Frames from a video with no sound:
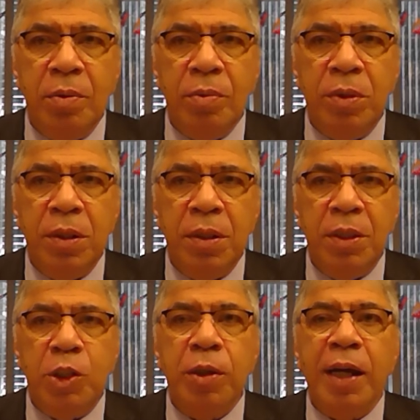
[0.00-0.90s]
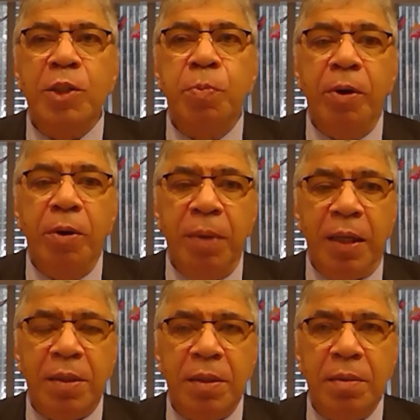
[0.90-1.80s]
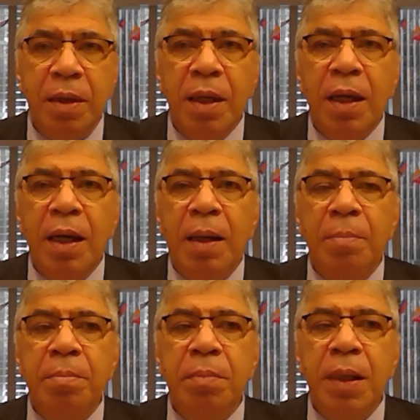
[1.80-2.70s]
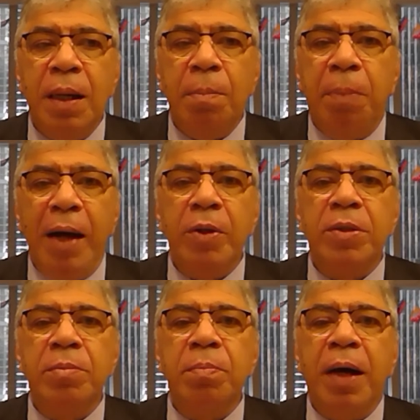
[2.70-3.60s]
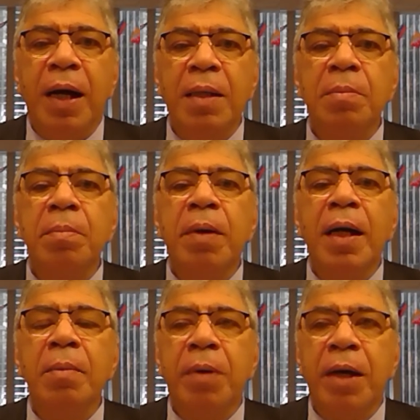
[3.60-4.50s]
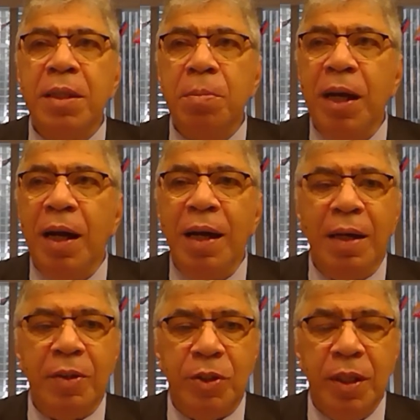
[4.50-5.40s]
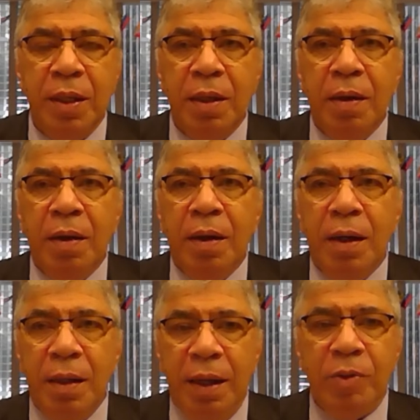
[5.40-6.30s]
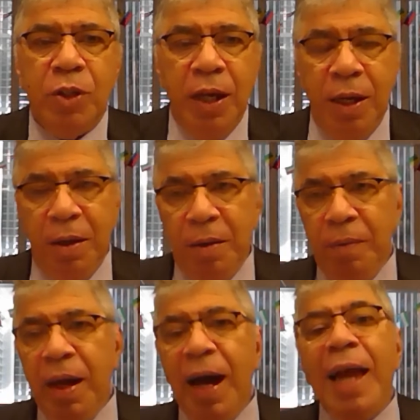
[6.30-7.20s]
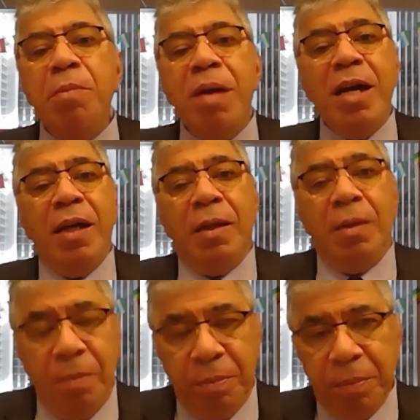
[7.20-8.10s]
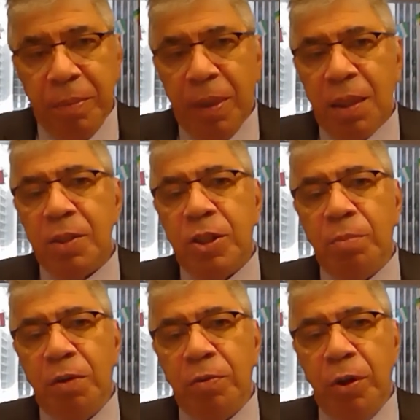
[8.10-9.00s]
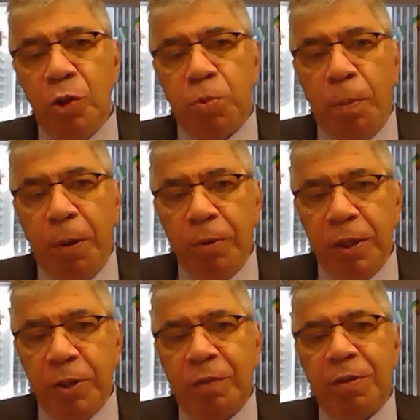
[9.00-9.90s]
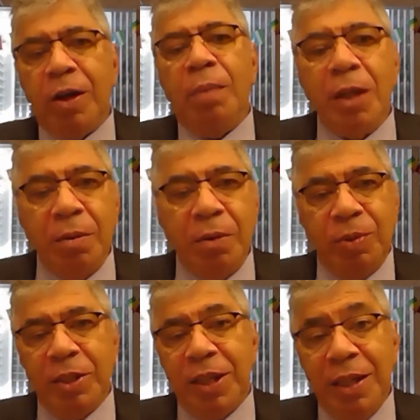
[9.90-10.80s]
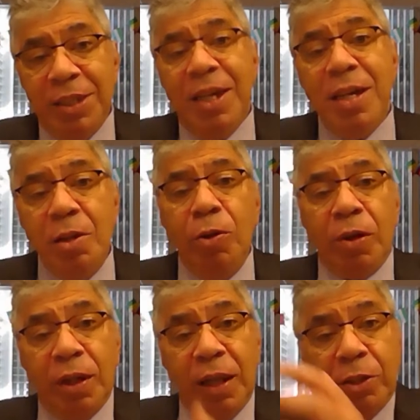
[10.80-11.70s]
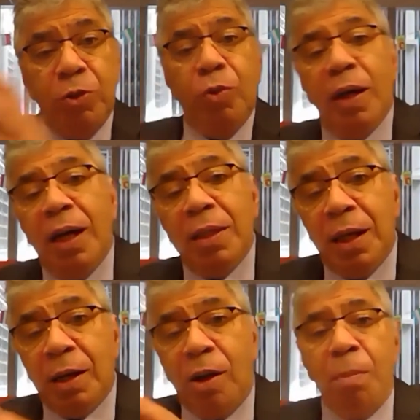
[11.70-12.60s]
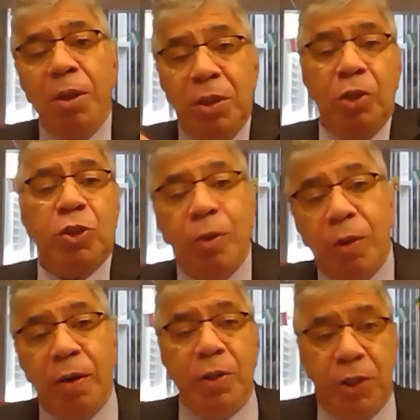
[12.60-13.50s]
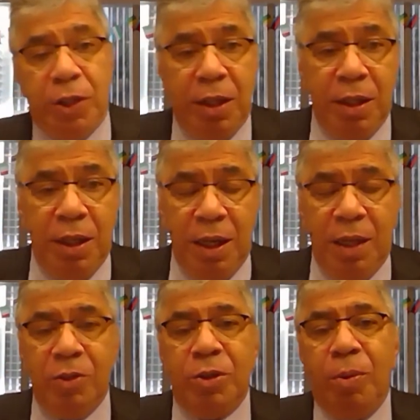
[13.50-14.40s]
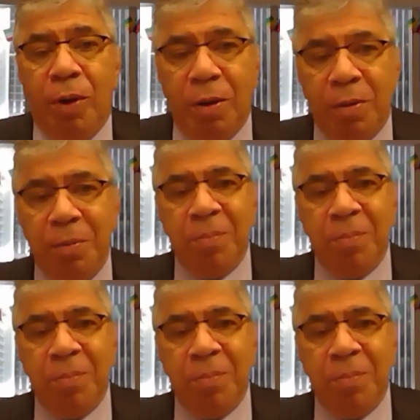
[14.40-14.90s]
this experiment pilot by the BIS, let's say, animated some of those proponents of a common currency by say, see, look, let's do a common digital currency and so on.